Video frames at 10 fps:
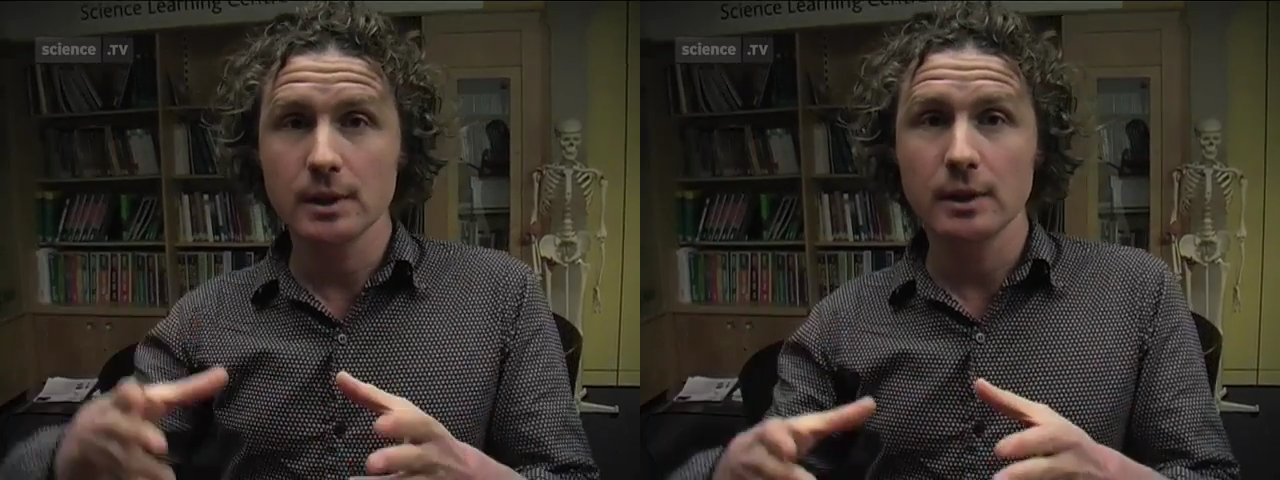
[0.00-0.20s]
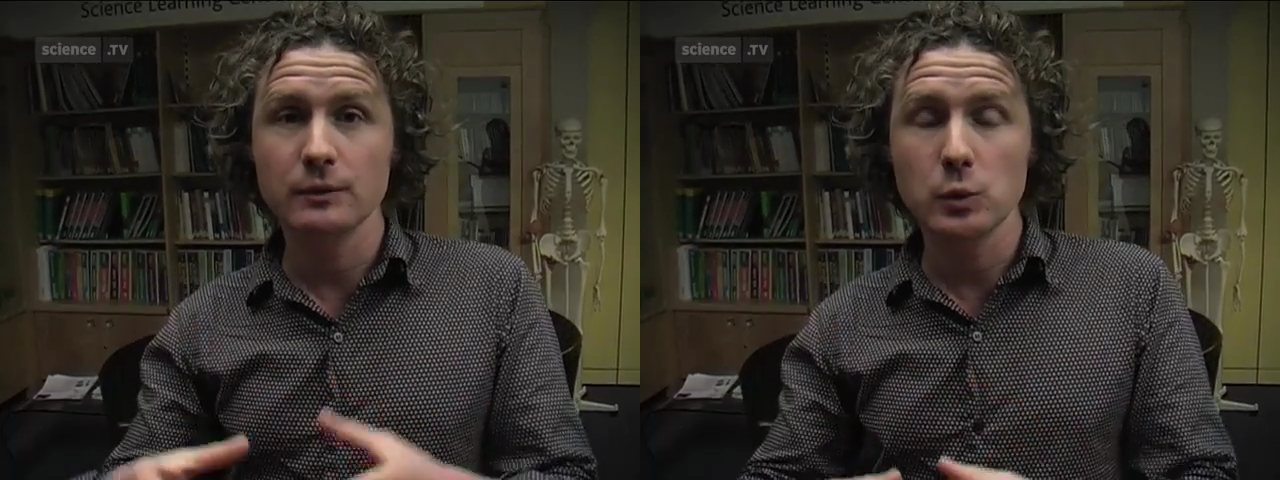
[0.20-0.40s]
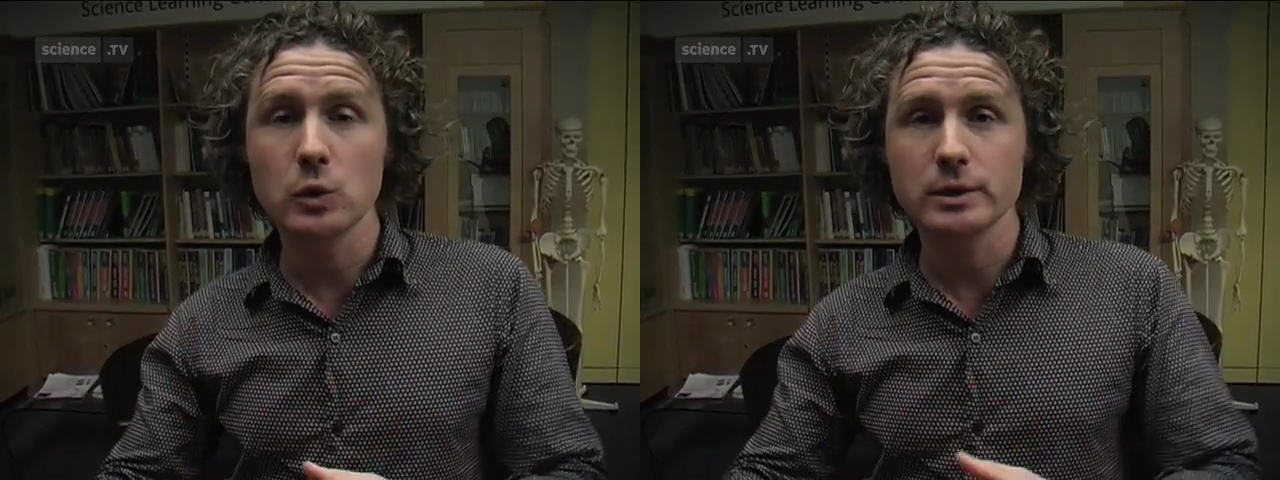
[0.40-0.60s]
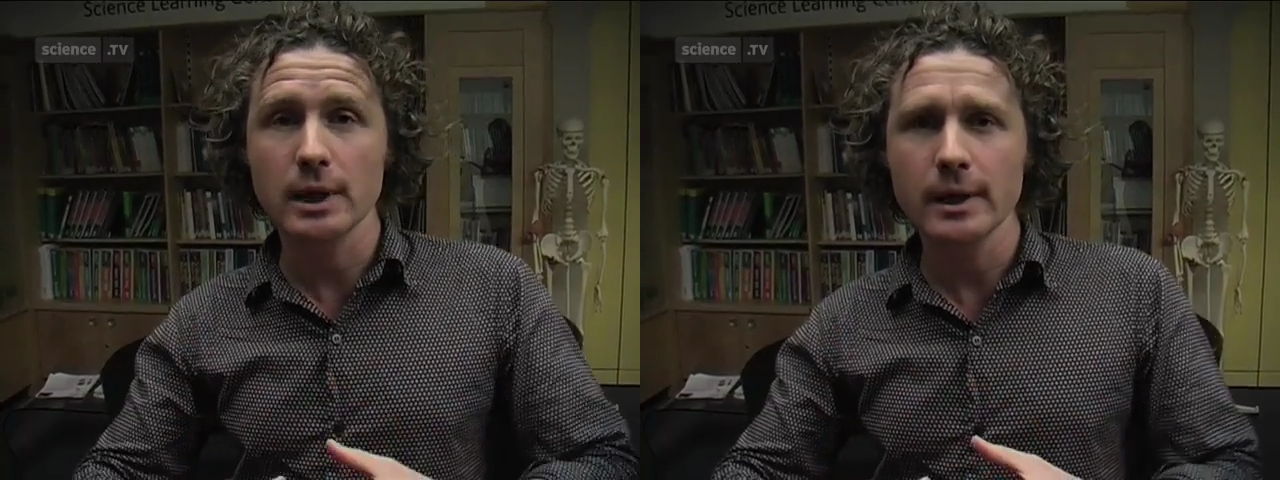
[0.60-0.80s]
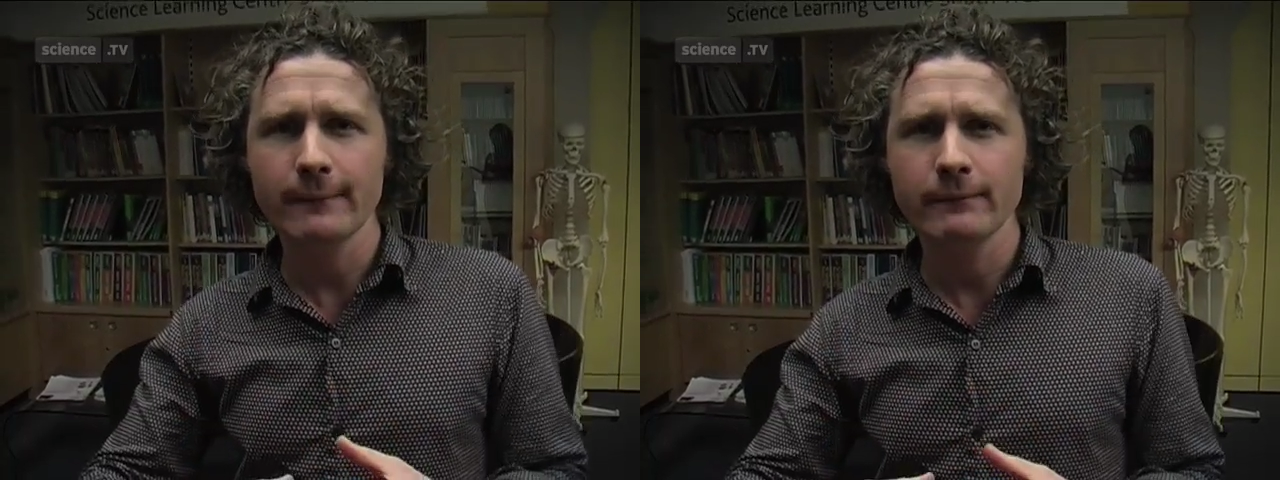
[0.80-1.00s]
of
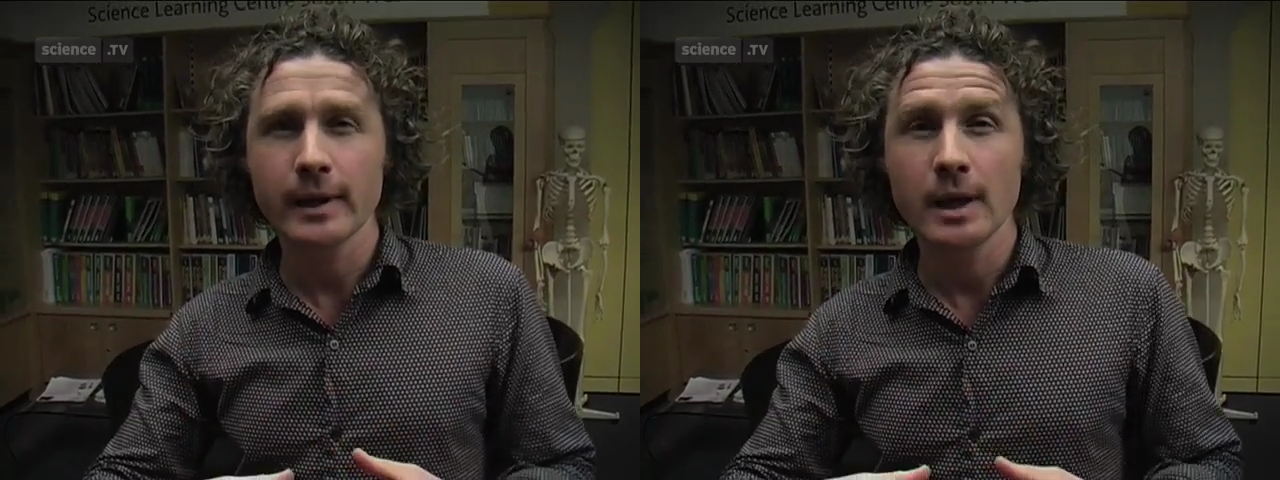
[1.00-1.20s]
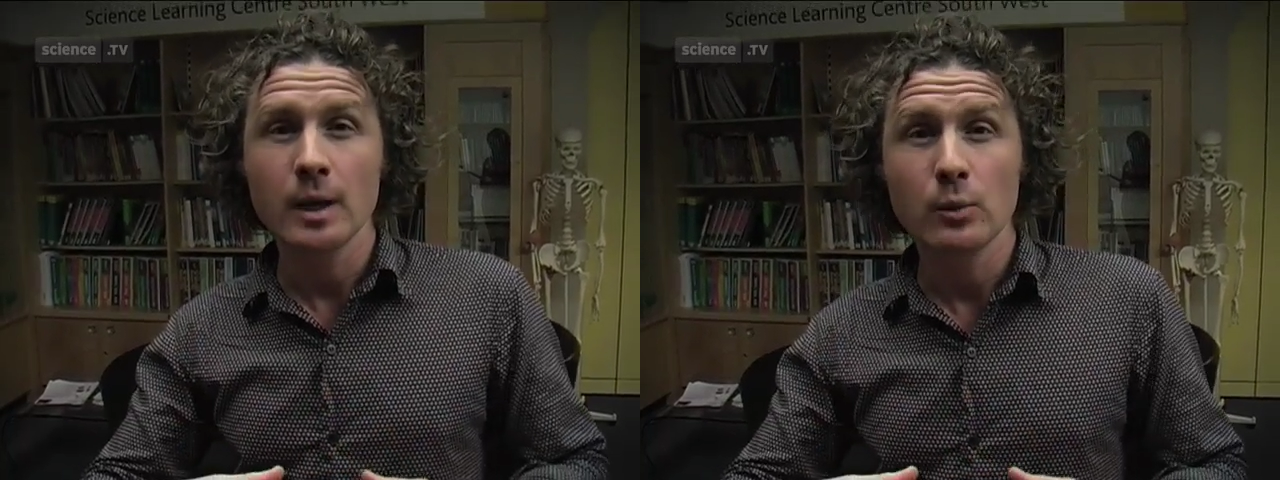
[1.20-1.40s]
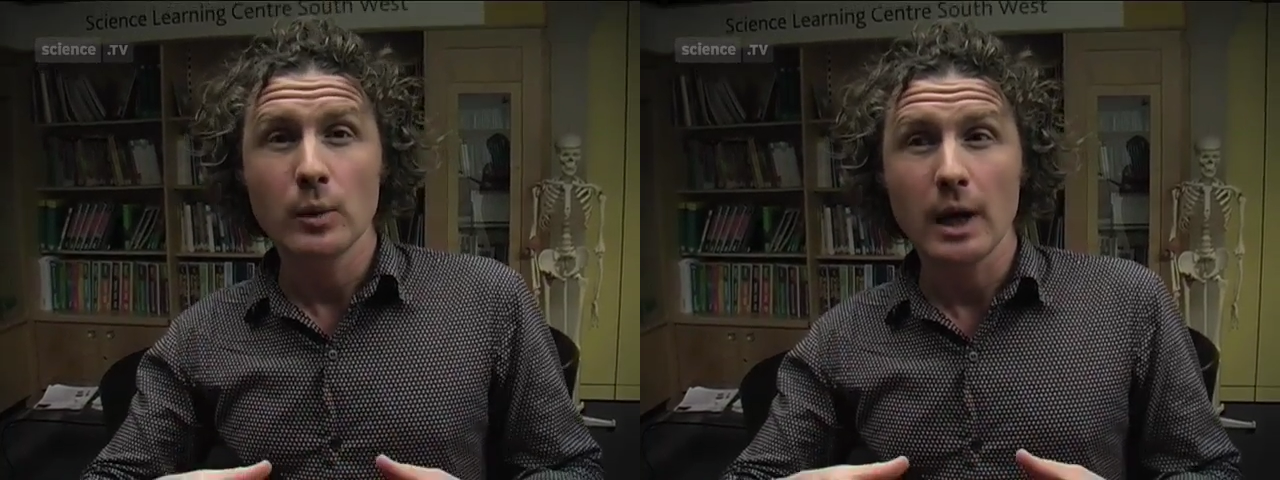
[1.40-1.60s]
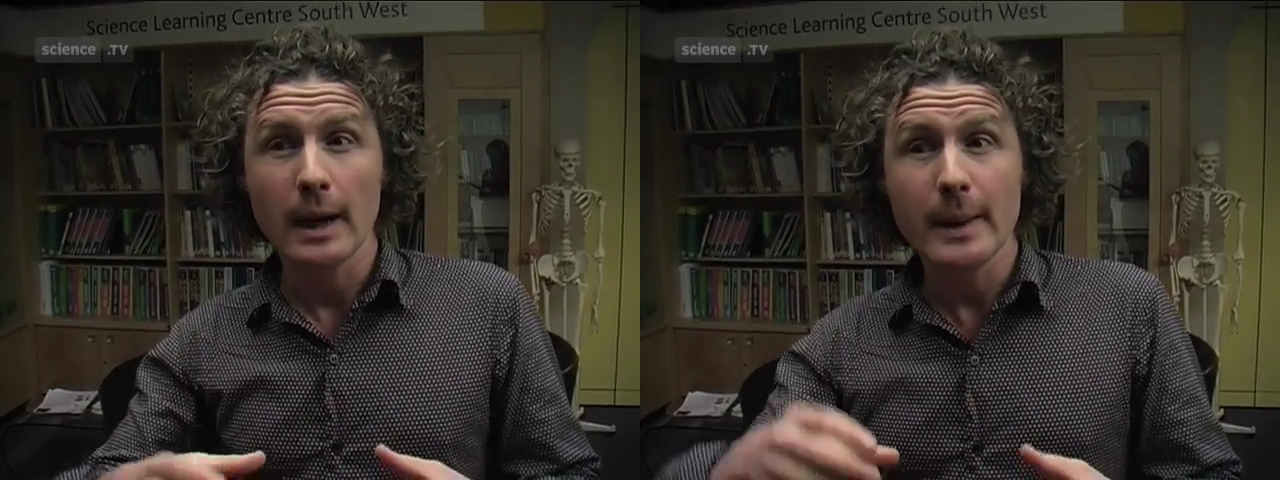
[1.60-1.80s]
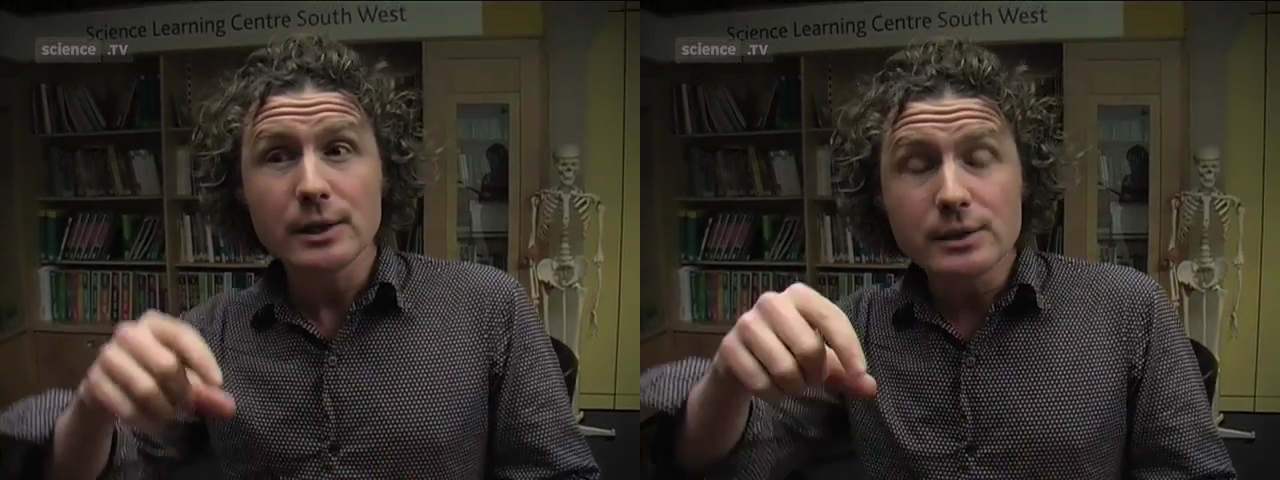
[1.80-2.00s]
water,
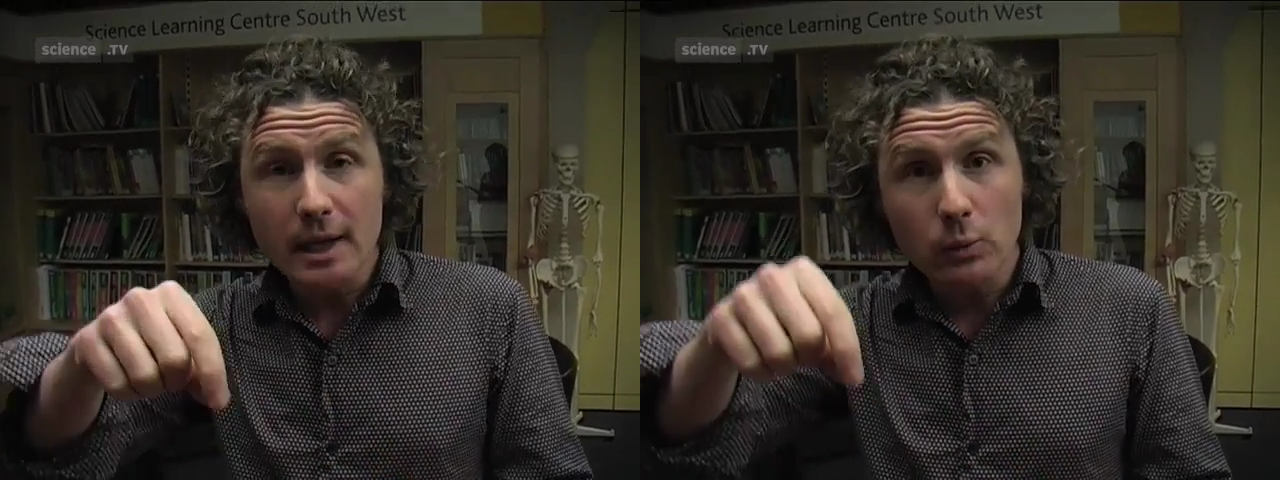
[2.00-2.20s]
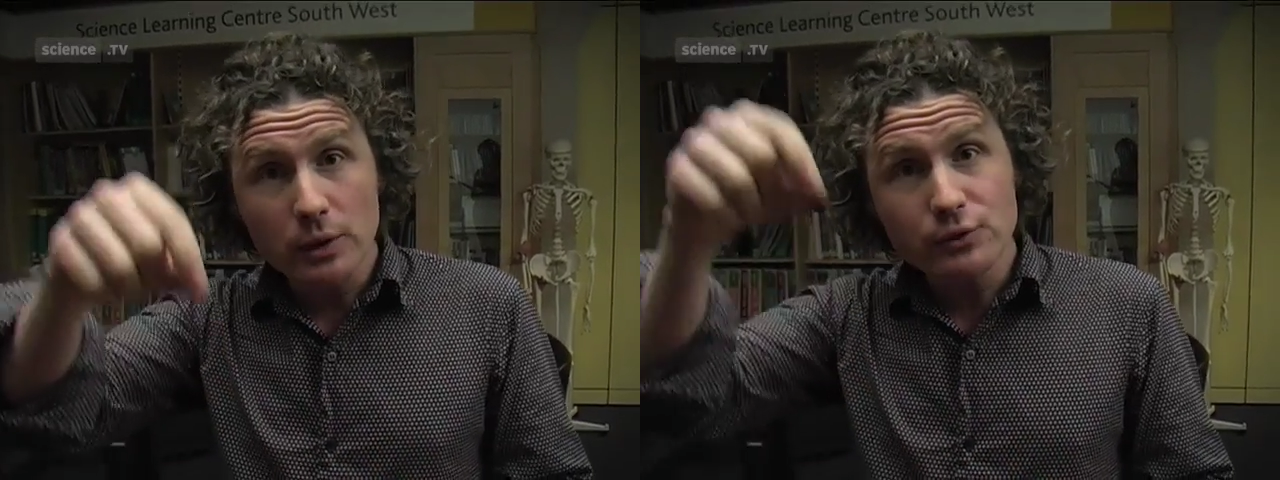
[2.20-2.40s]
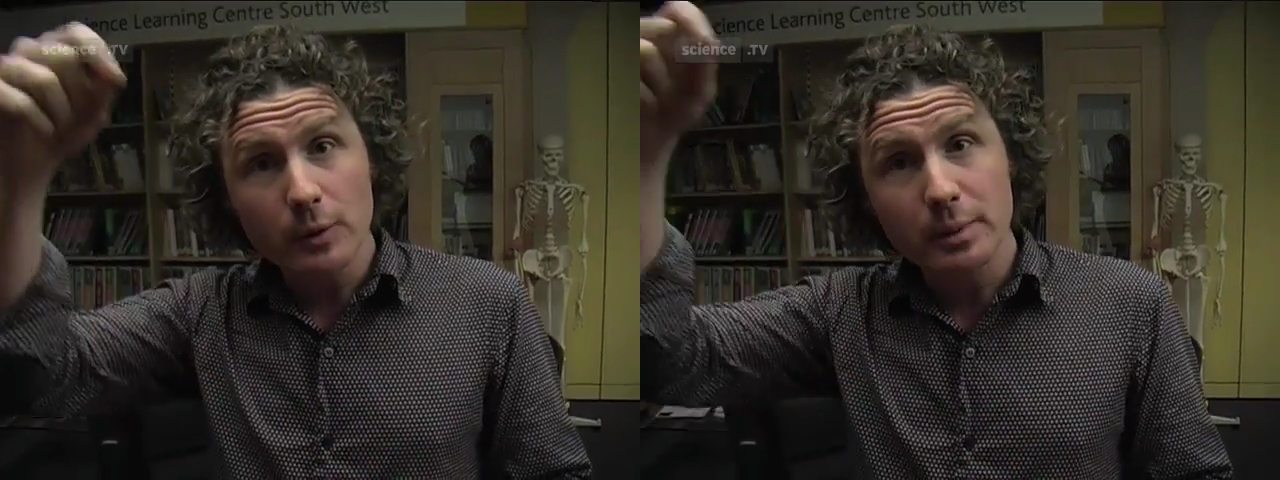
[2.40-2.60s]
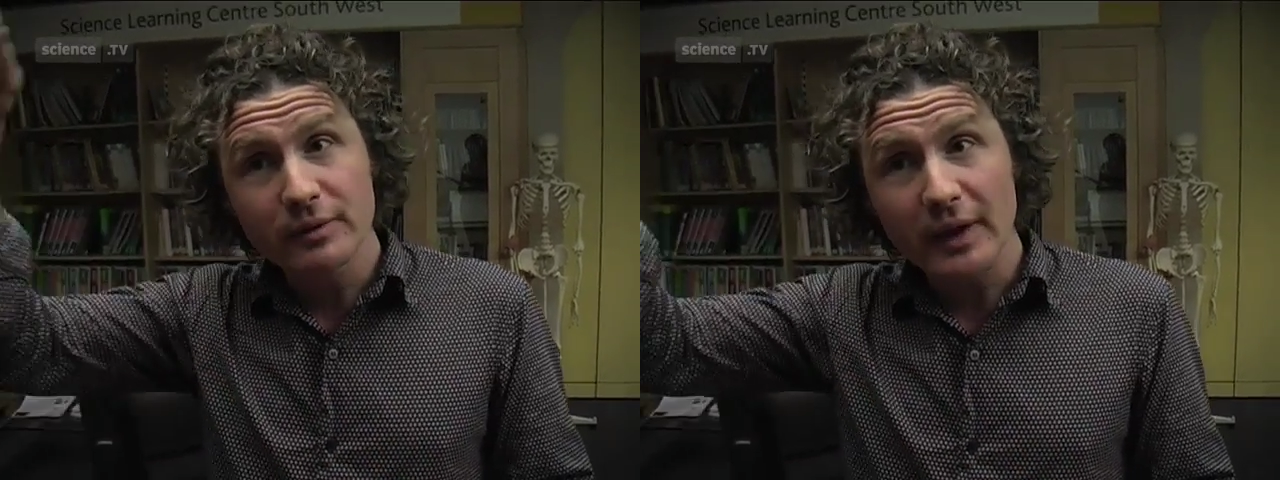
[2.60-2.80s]
and then you take 1 drop of